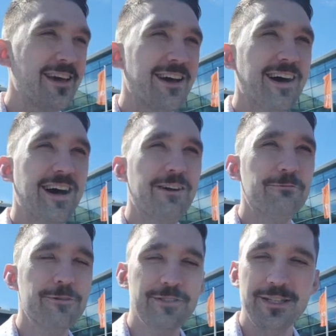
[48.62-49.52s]
Uh,
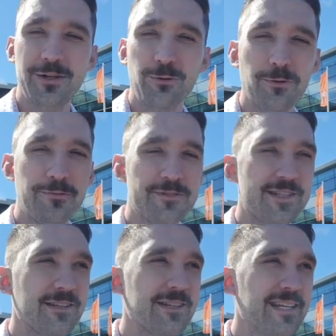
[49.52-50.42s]
really cool
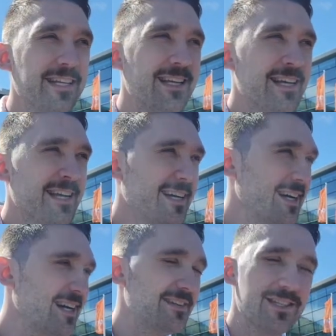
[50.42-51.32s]
facility.
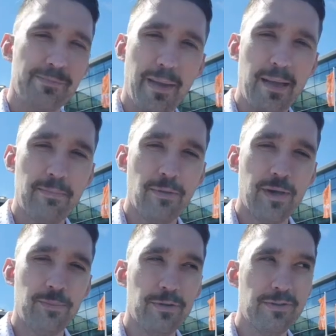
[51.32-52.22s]
Uh, this bad
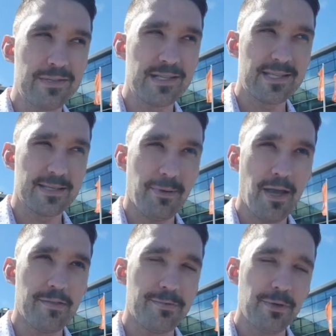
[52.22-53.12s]
boy produces
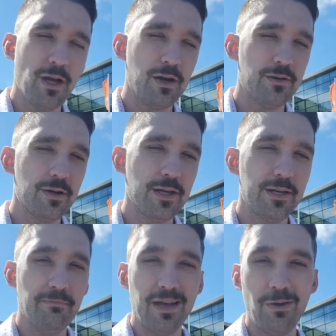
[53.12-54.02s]
about three
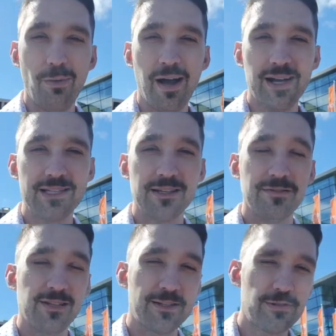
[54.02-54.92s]
hundred megawatts
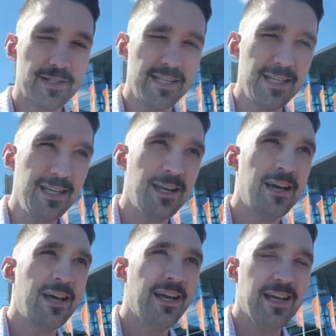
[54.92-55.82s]
of electricity
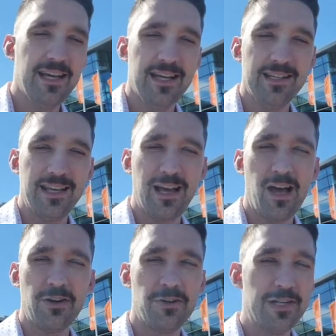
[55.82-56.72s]
and like one
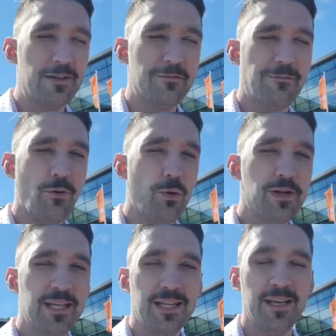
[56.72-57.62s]
hundred
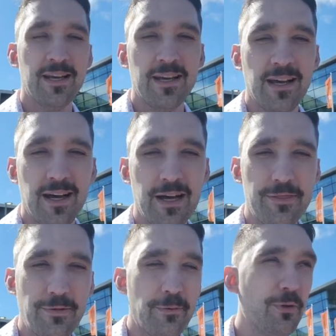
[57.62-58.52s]
forty uh,
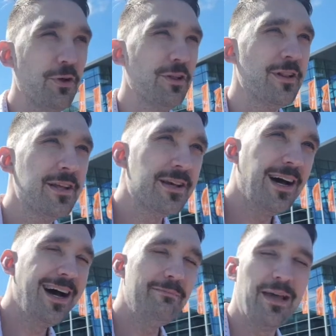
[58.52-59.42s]
thermal
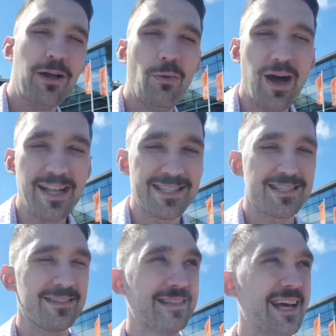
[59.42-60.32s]
uh,
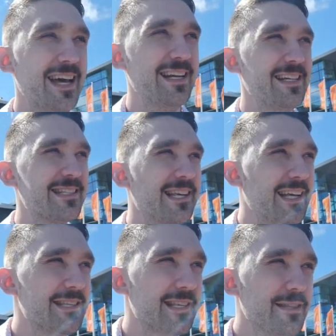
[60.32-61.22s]
megawatts that it
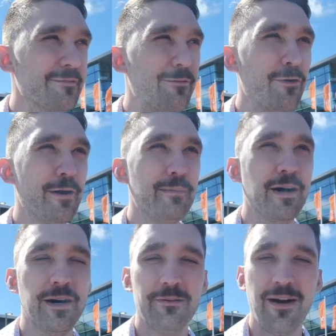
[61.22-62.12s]
sends in the form
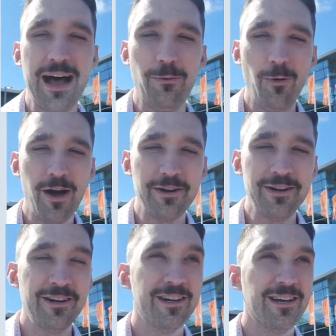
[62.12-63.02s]
of hot
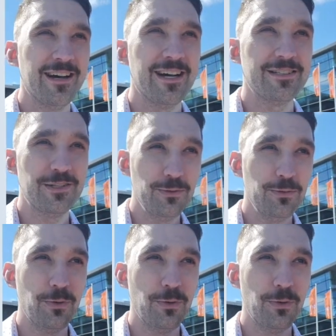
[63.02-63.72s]
water uh, to